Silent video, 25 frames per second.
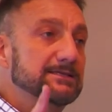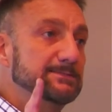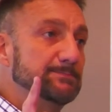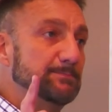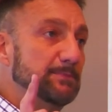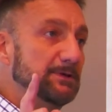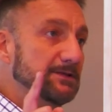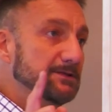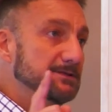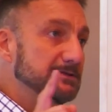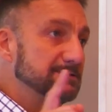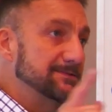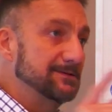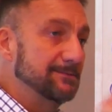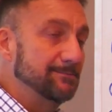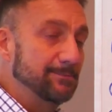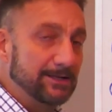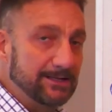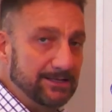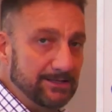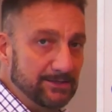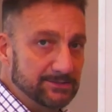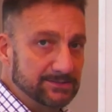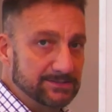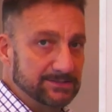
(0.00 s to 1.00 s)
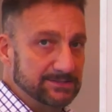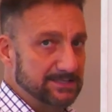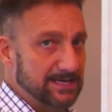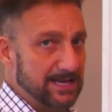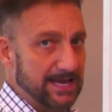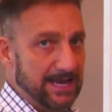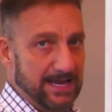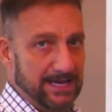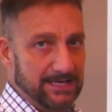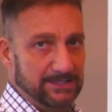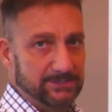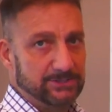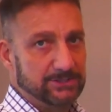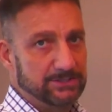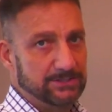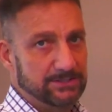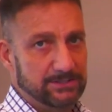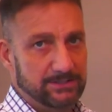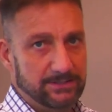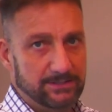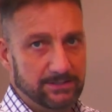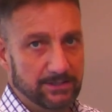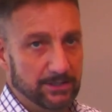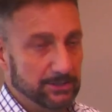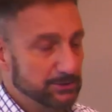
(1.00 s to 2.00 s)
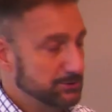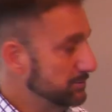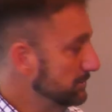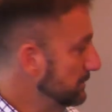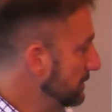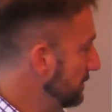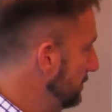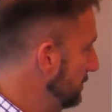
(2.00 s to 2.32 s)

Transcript: spend somebody else's cash, not your